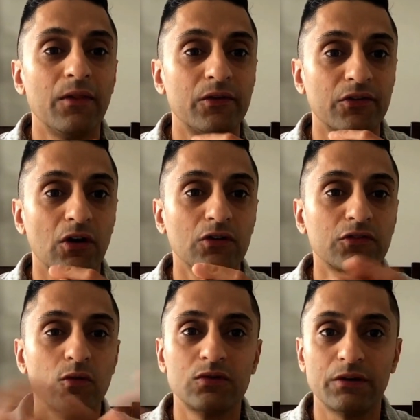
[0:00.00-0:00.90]
There's
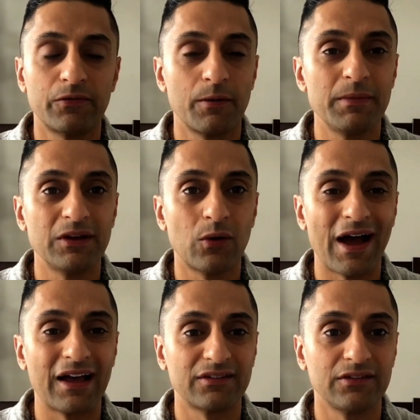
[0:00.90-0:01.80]
also different amino
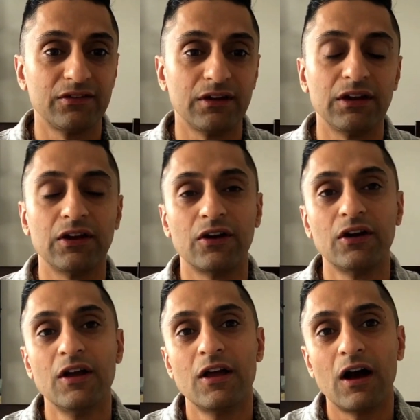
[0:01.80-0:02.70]
acids in here